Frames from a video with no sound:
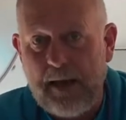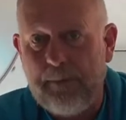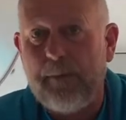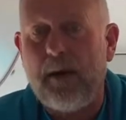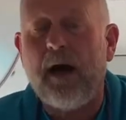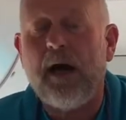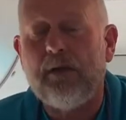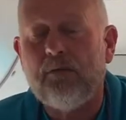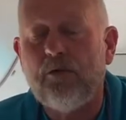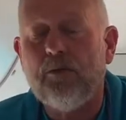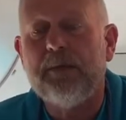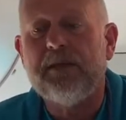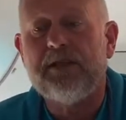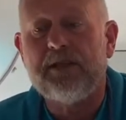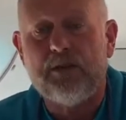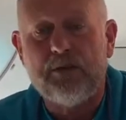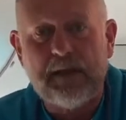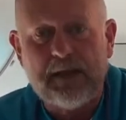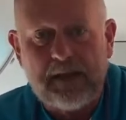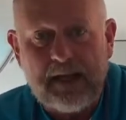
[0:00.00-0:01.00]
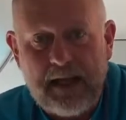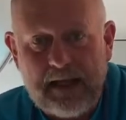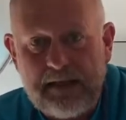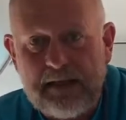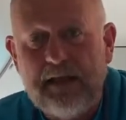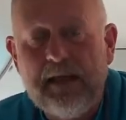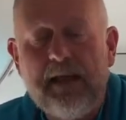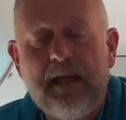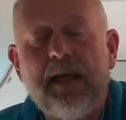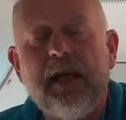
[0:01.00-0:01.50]
I will be doing that
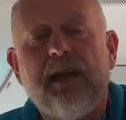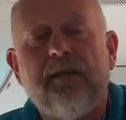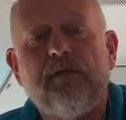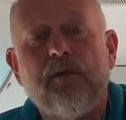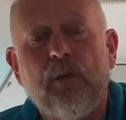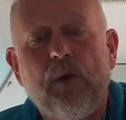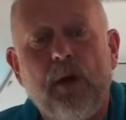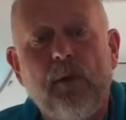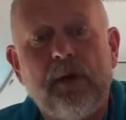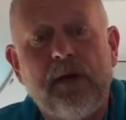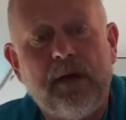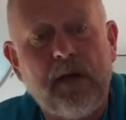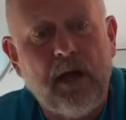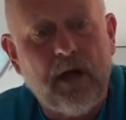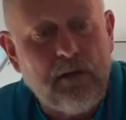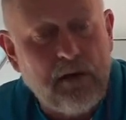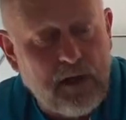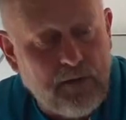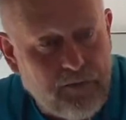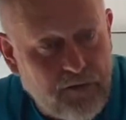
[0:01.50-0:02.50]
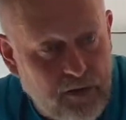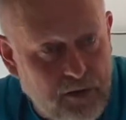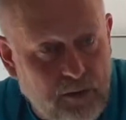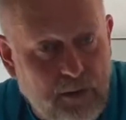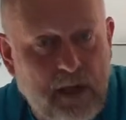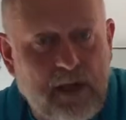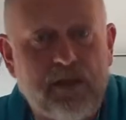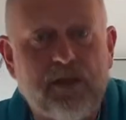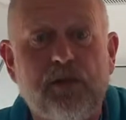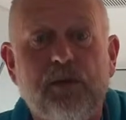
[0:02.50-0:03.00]
everywhere we go. If you are
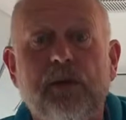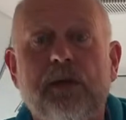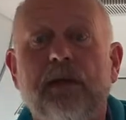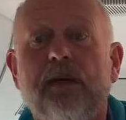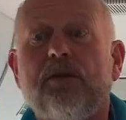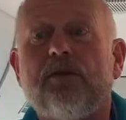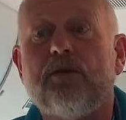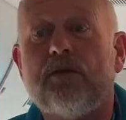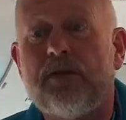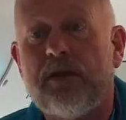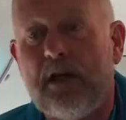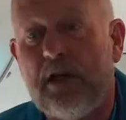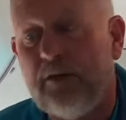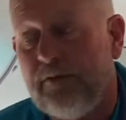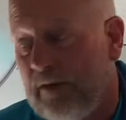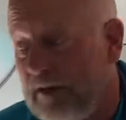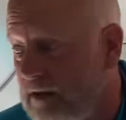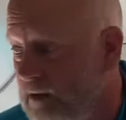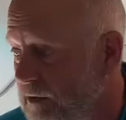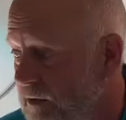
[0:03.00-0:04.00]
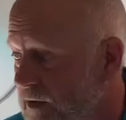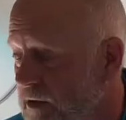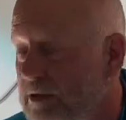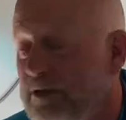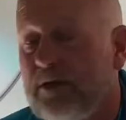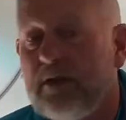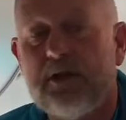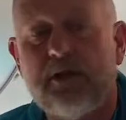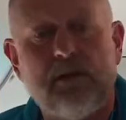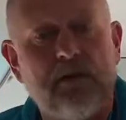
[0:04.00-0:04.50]
doing it yourself and you're used to
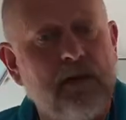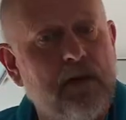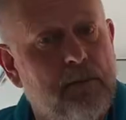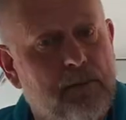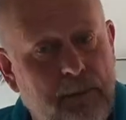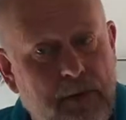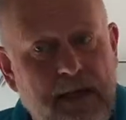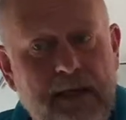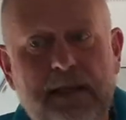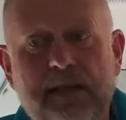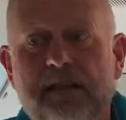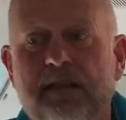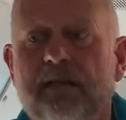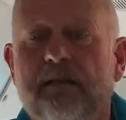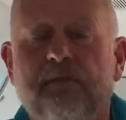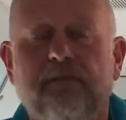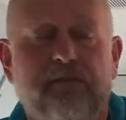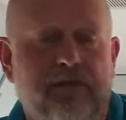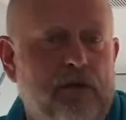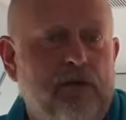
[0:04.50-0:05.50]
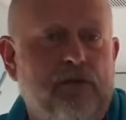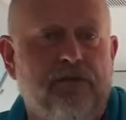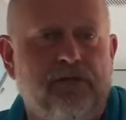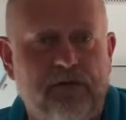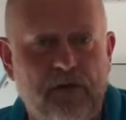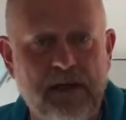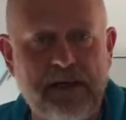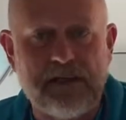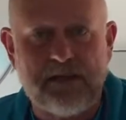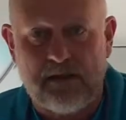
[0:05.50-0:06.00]
doing it, please feel
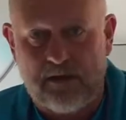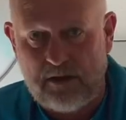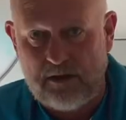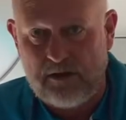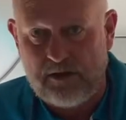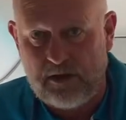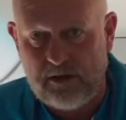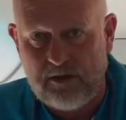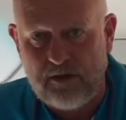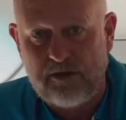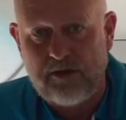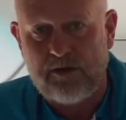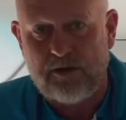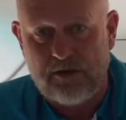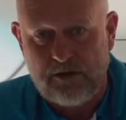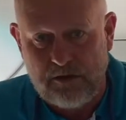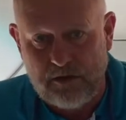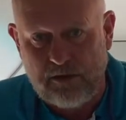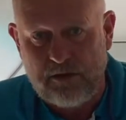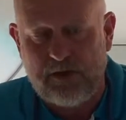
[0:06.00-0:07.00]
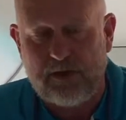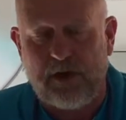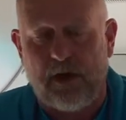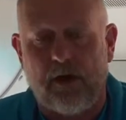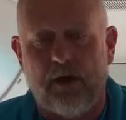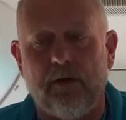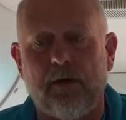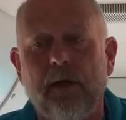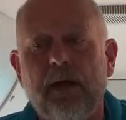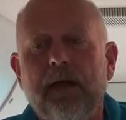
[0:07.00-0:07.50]
free to continue to do so.
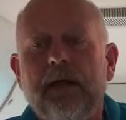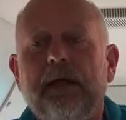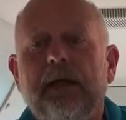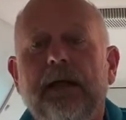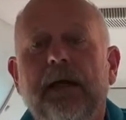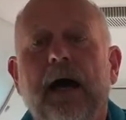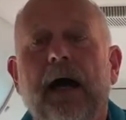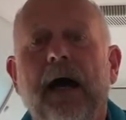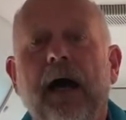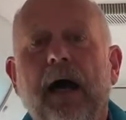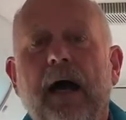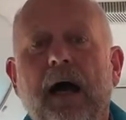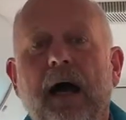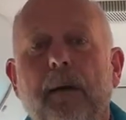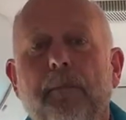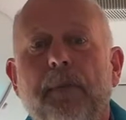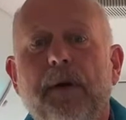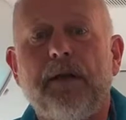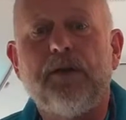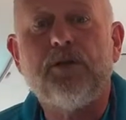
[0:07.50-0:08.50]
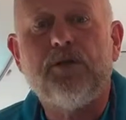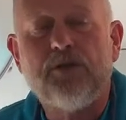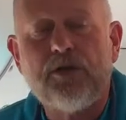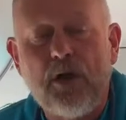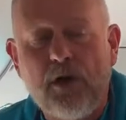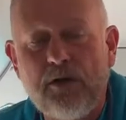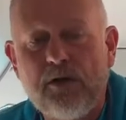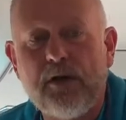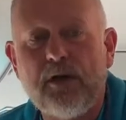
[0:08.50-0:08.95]
But you don't,